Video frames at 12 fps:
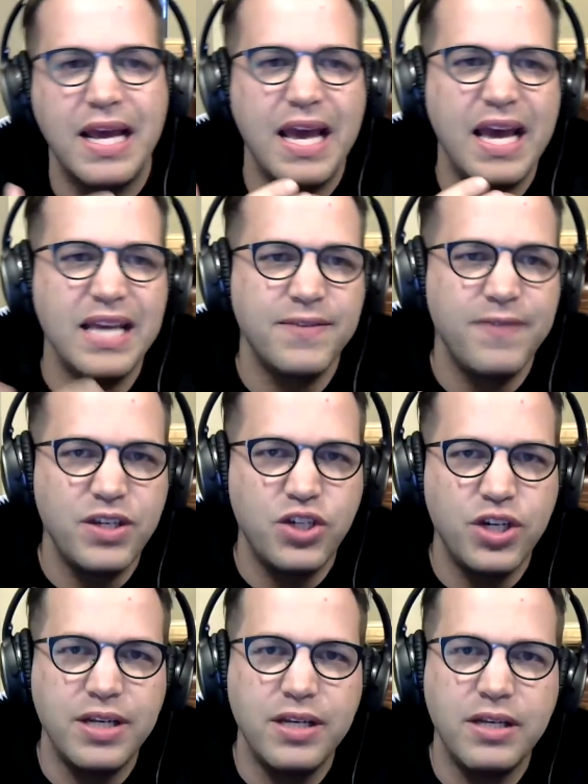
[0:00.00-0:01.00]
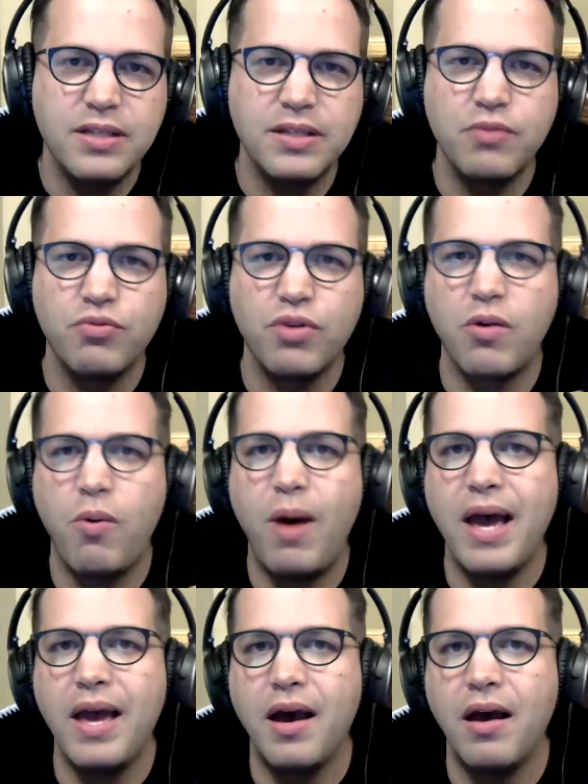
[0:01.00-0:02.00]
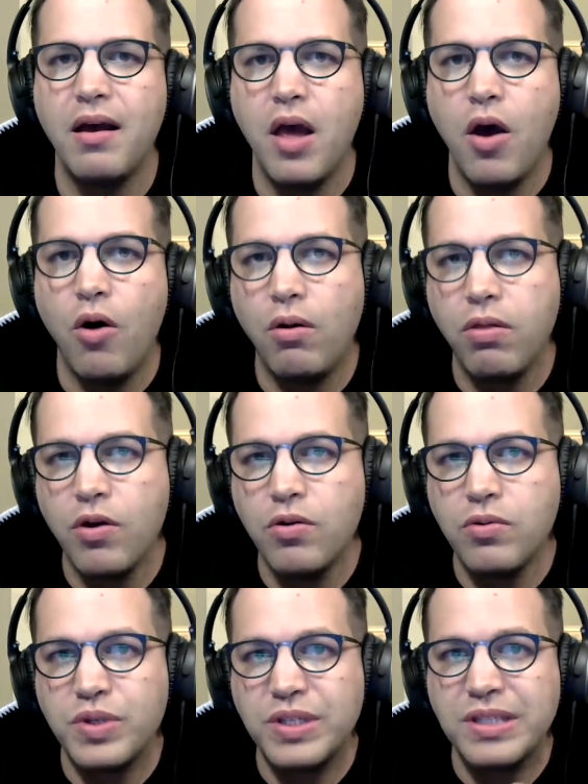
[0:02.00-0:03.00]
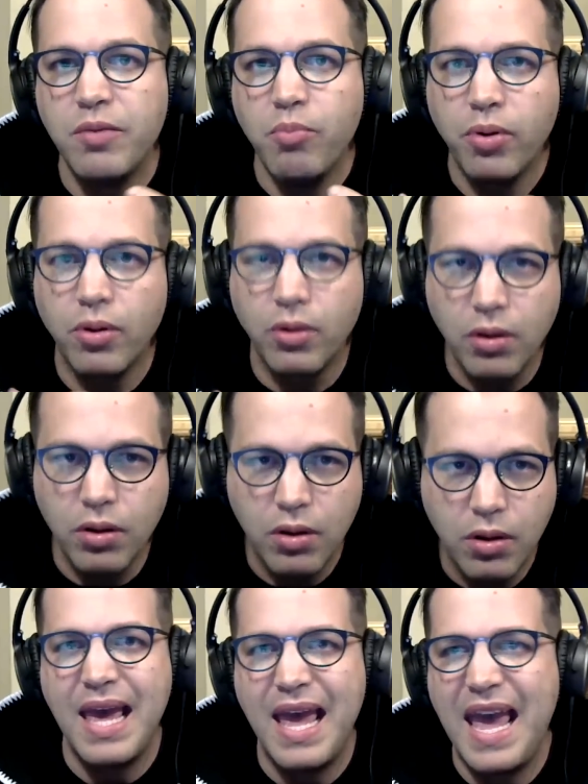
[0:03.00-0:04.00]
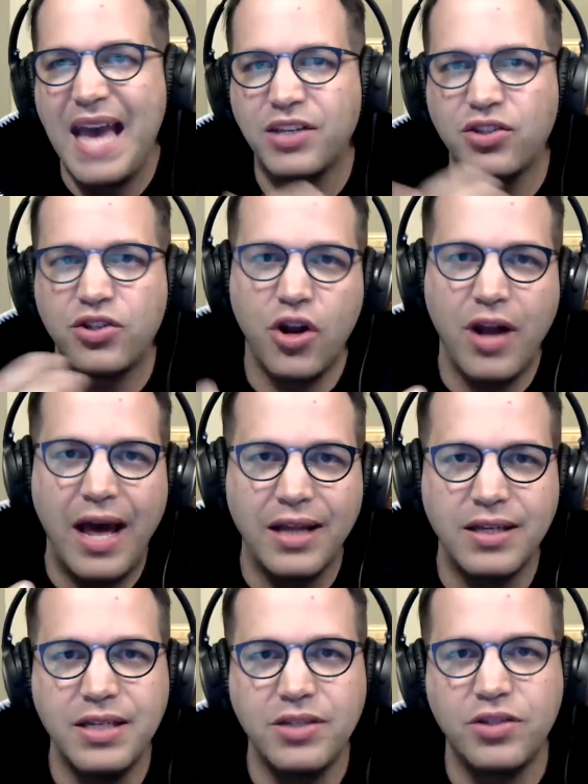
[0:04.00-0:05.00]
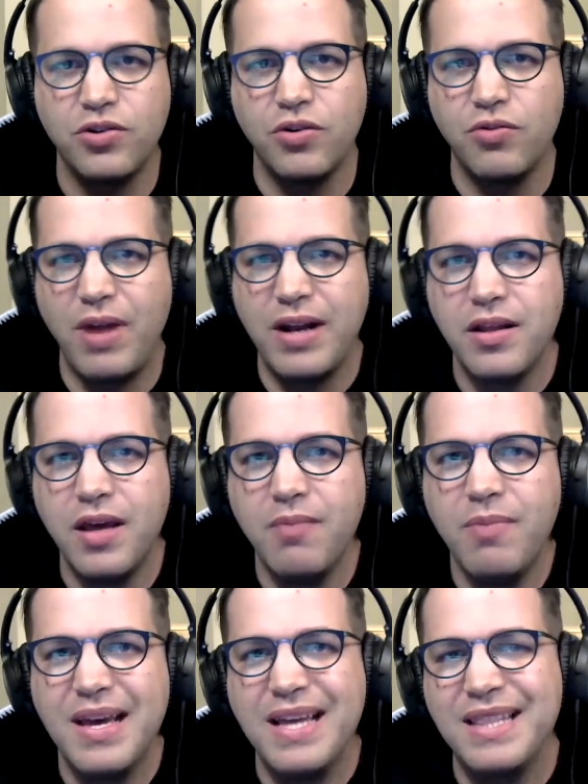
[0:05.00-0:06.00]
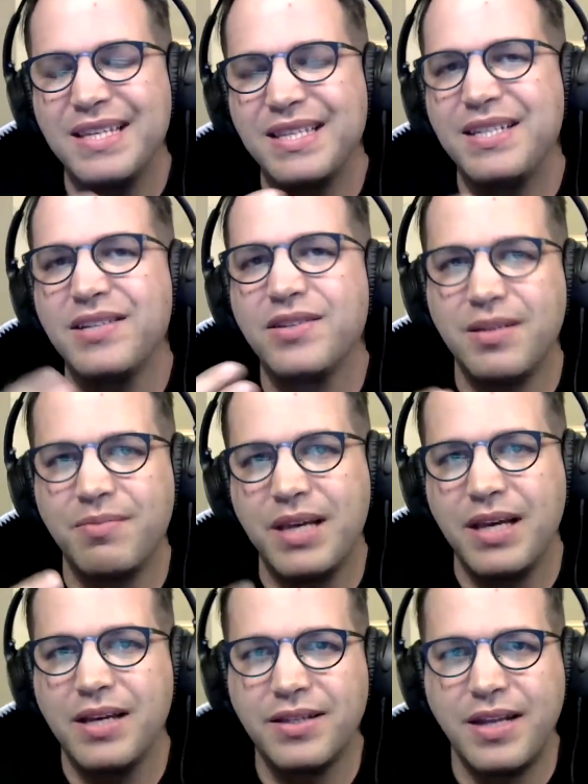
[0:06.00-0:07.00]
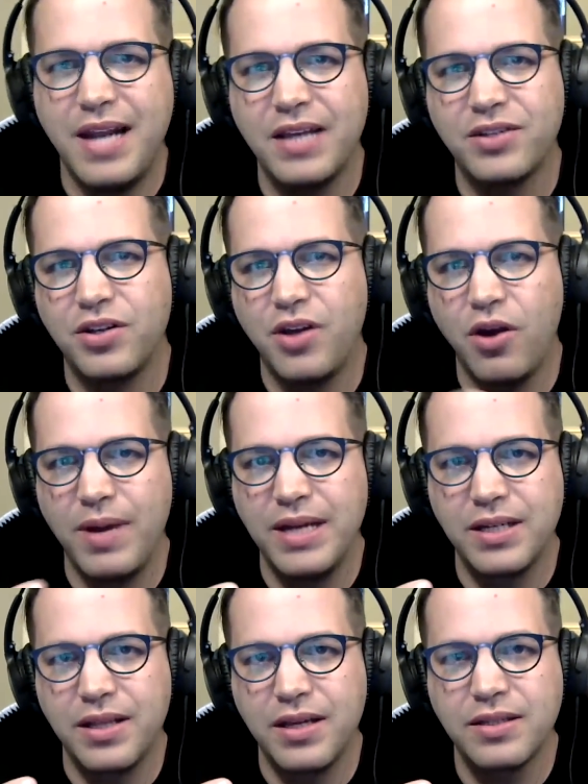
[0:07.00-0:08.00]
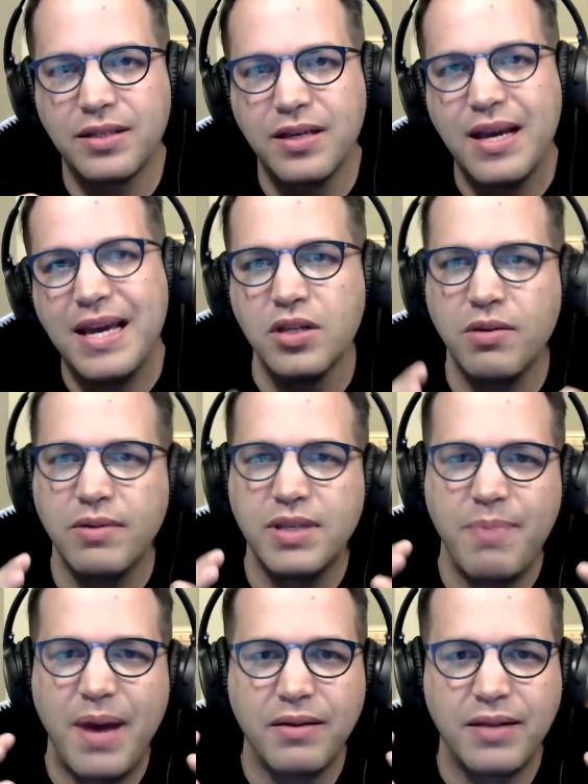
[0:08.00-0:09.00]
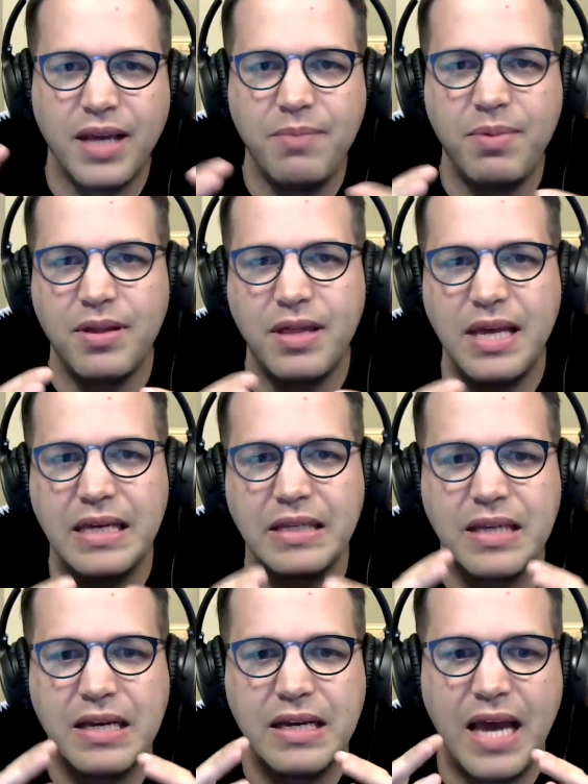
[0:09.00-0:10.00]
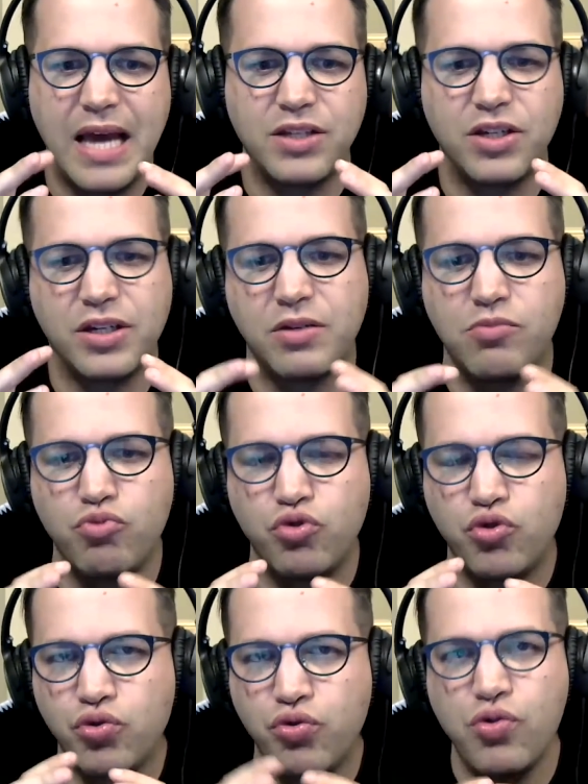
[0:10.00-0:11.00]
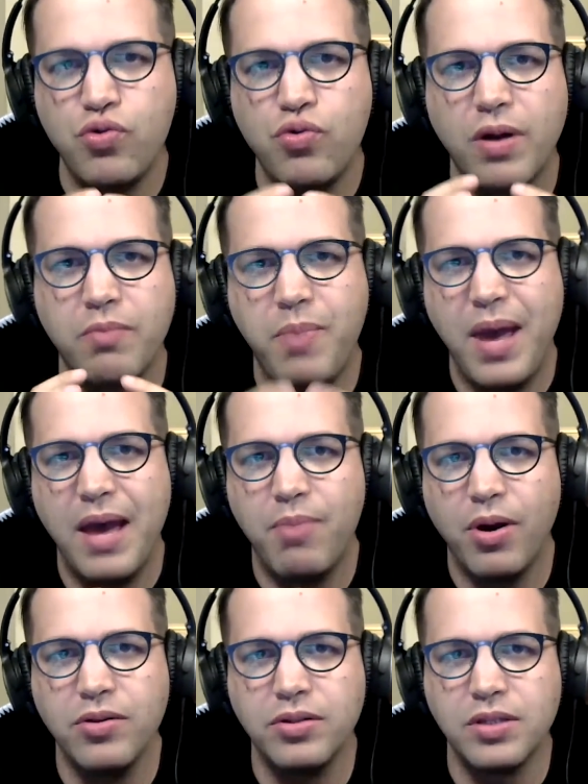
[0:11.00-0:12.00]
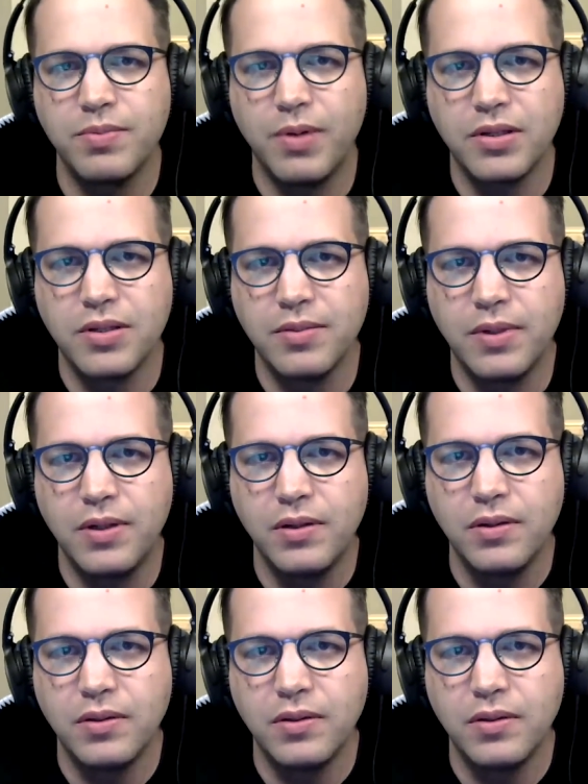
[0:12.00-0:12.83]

SVGs require, although simple externalities to render them, there's still something else that has to go into this. So it's about keeping things as just true and bare bones as possible.